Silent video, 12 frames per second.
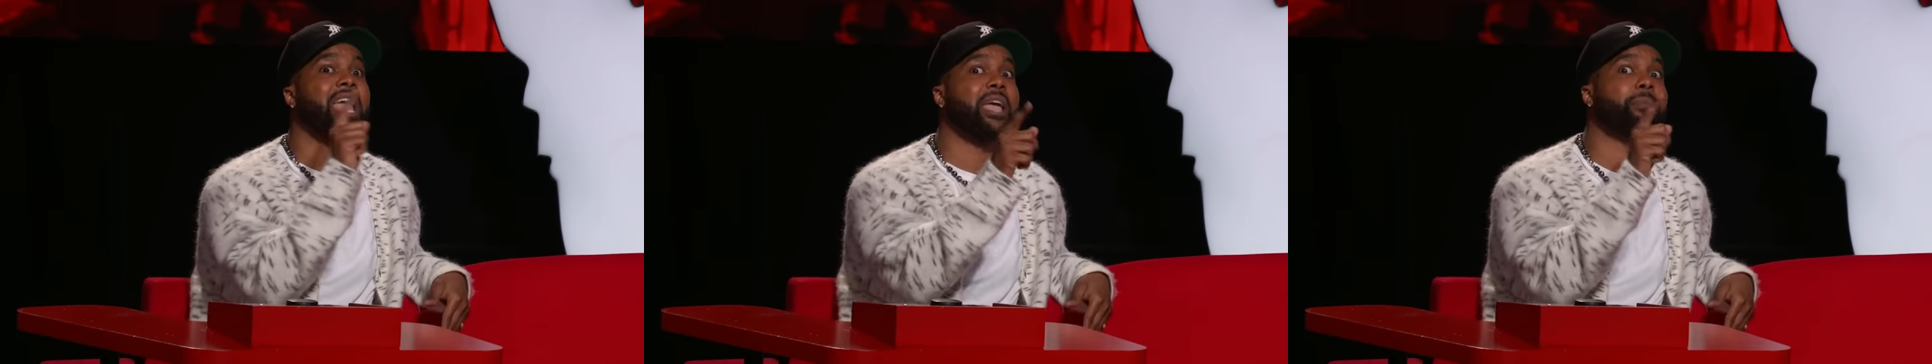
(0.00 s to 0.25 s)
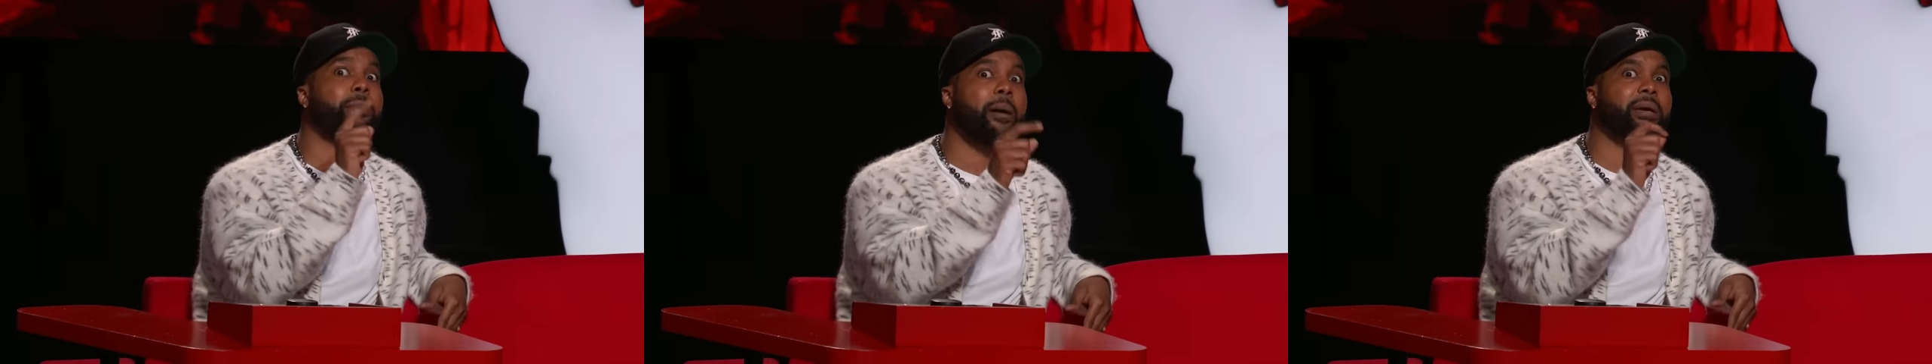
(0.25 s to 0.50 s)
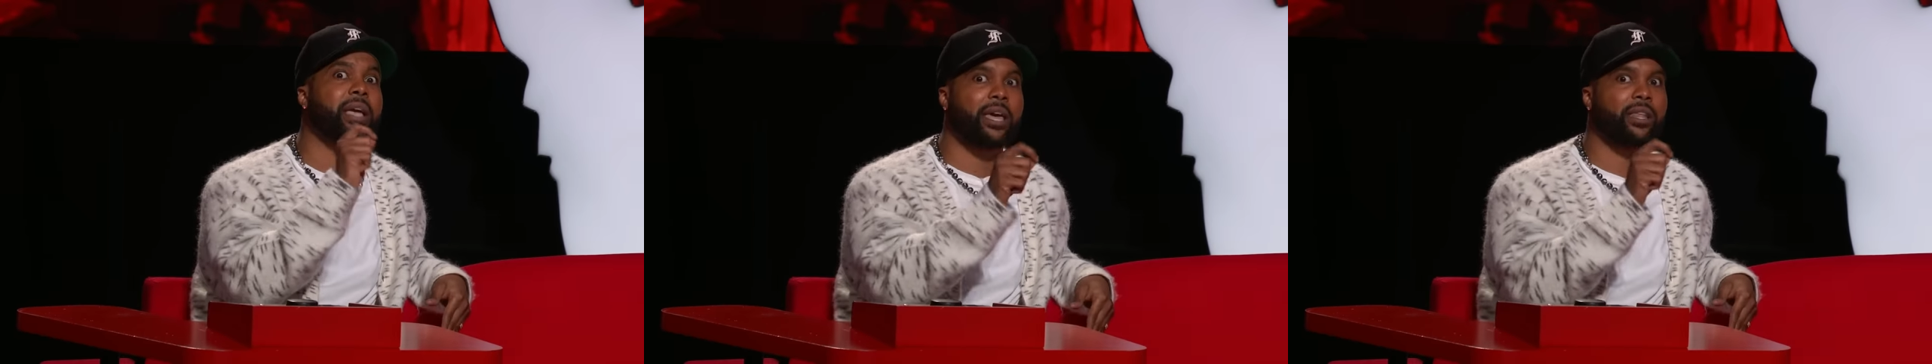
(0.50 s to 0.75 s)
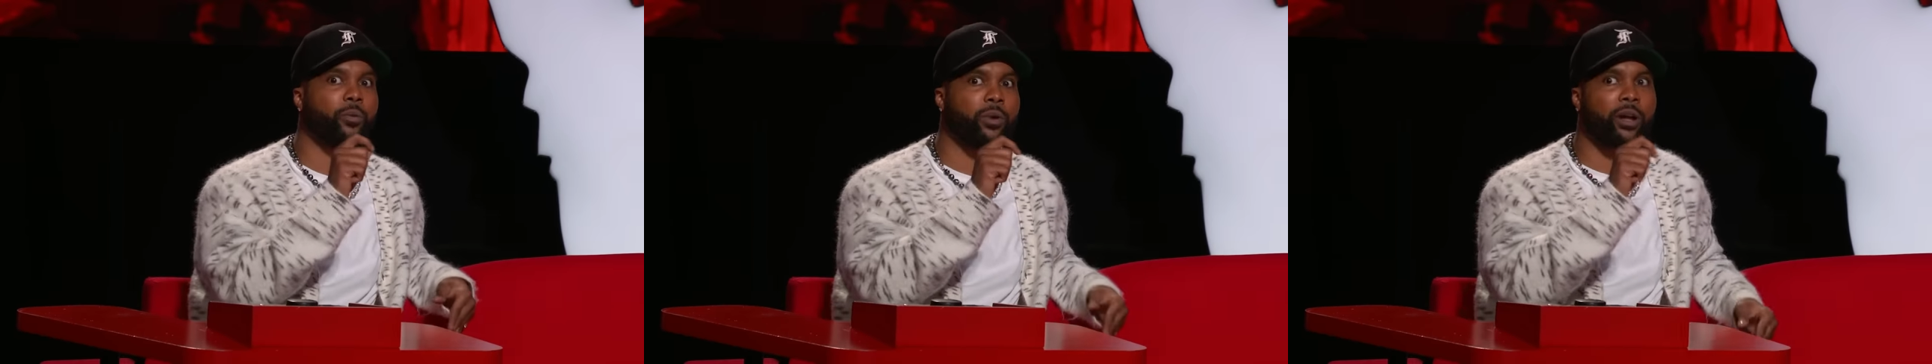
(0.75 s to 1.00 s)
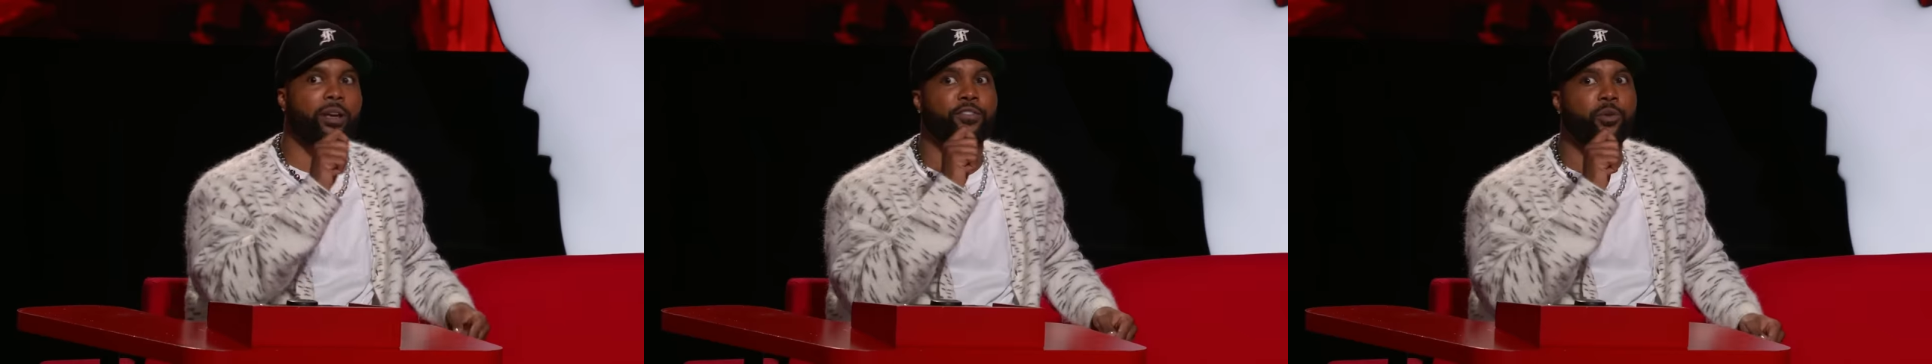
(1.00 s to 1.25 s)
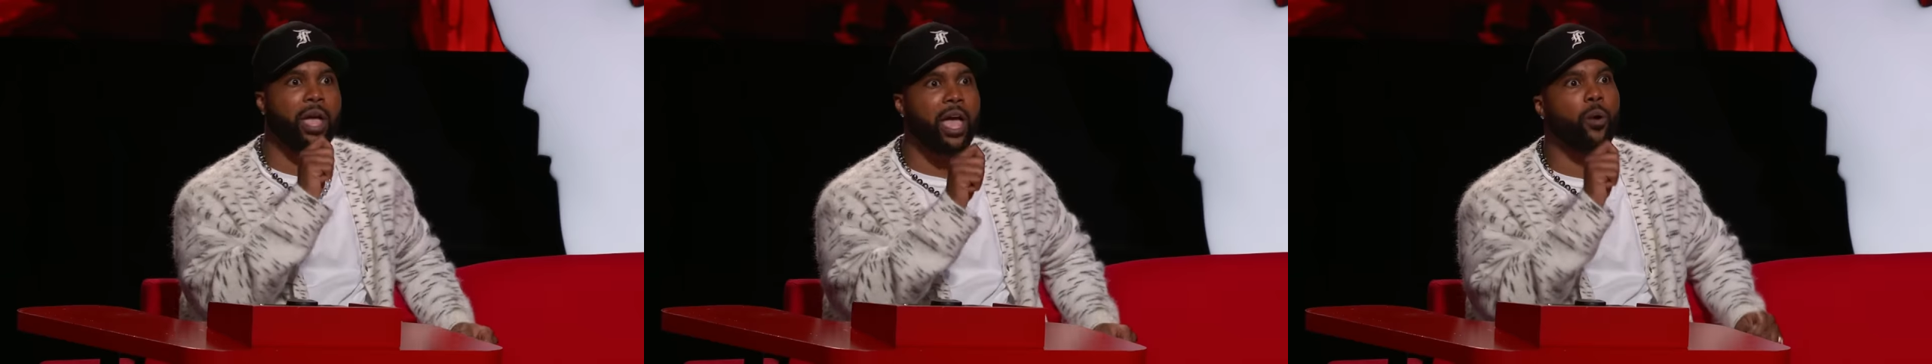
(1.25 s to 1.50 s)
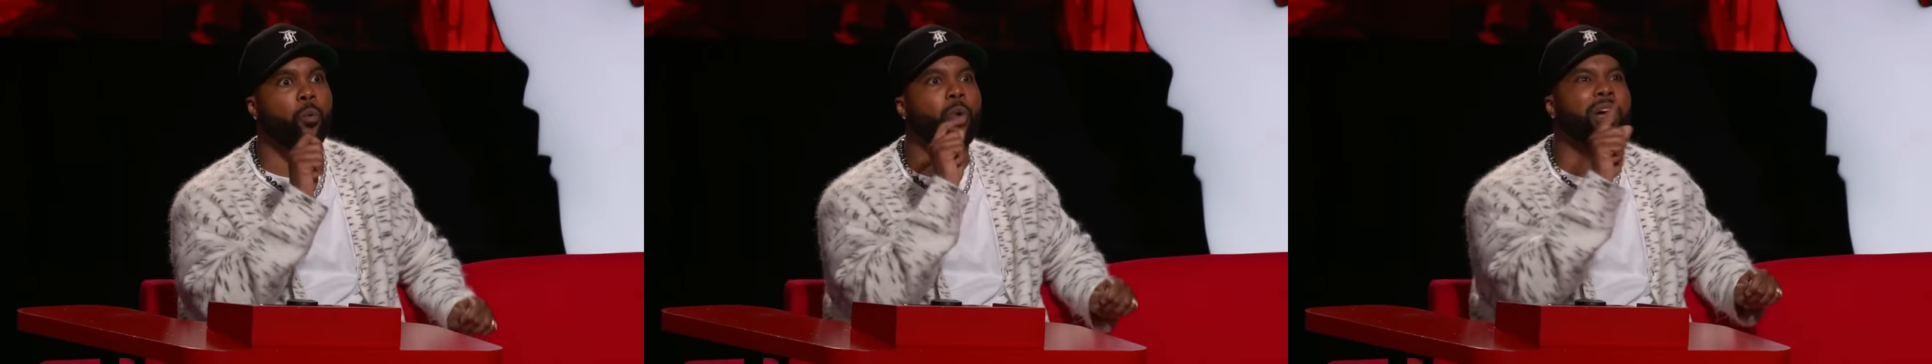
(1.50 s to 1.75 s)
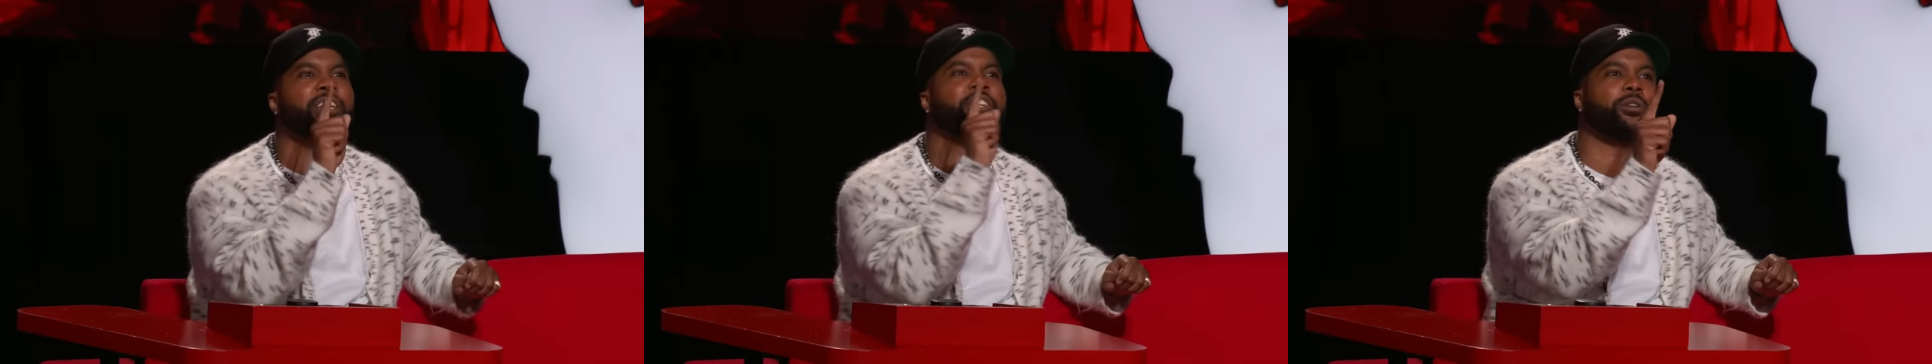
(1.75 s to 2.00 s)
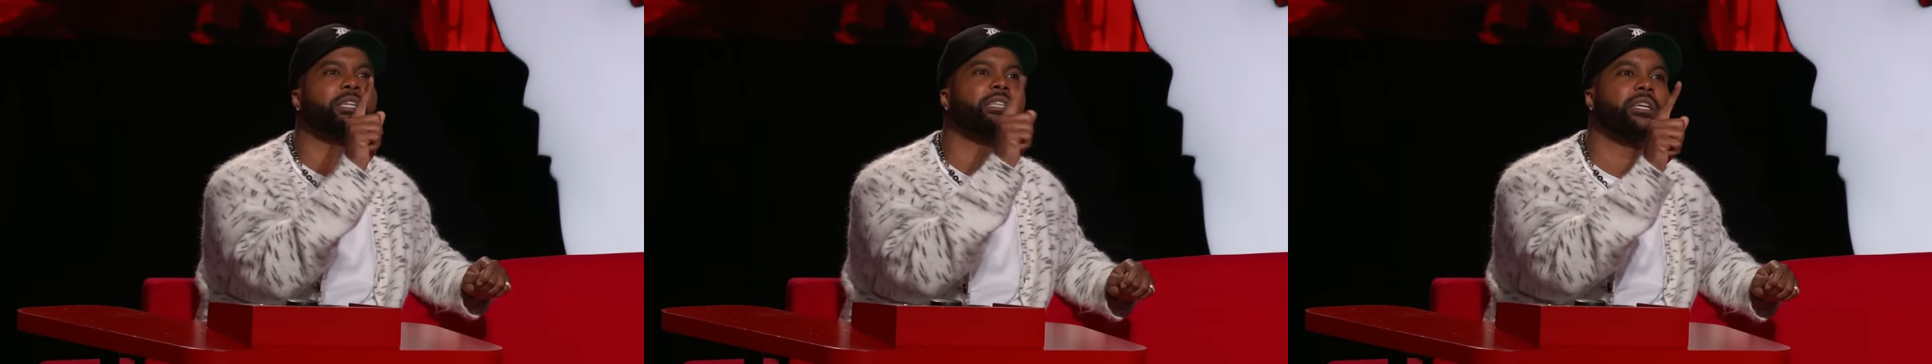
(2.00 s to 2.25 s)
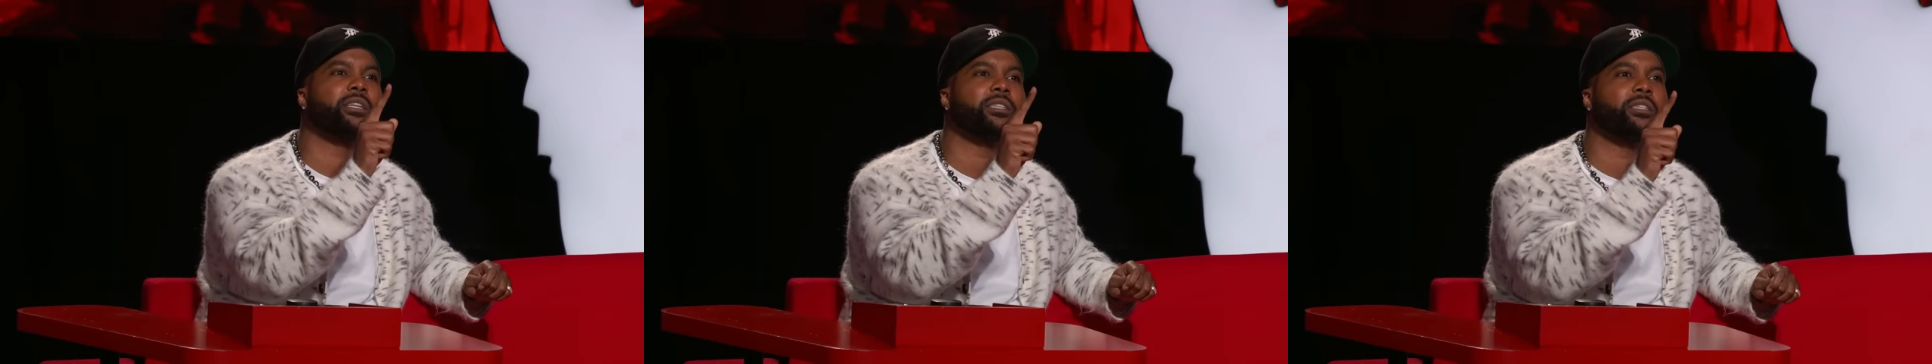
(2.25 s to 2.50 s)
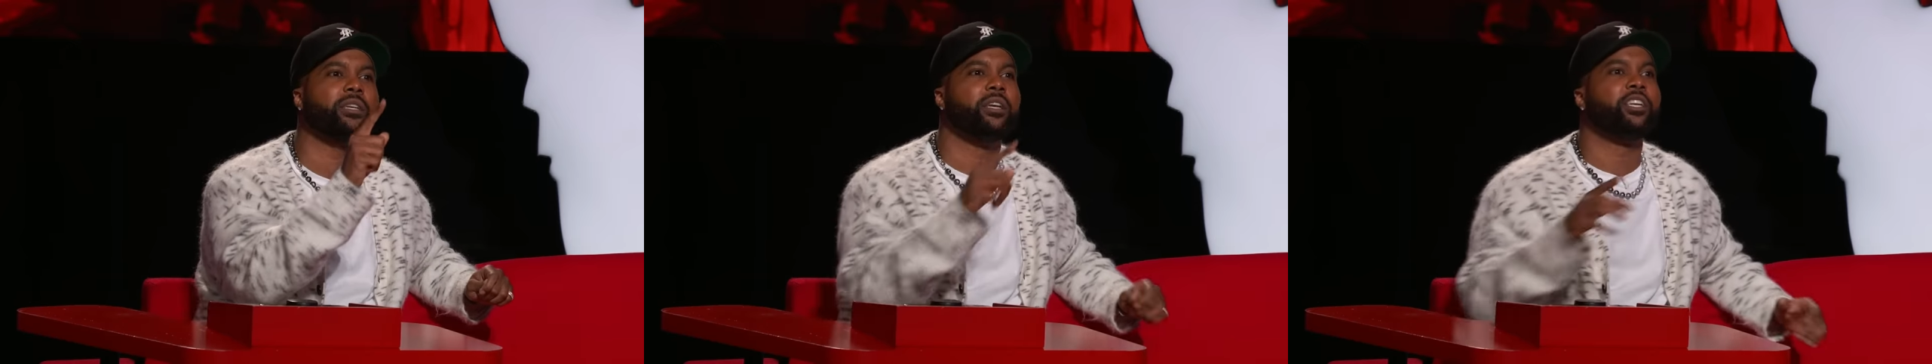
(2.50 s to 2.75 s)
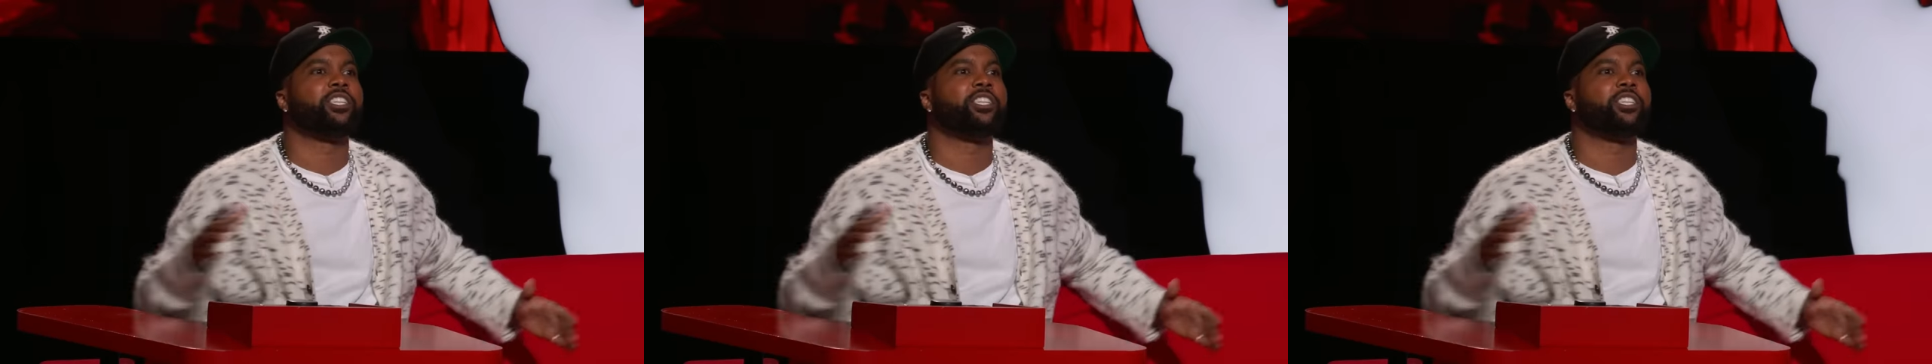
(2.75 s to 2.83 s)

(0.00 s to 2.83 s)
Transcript: And my mama had it where if you had one dirty dish,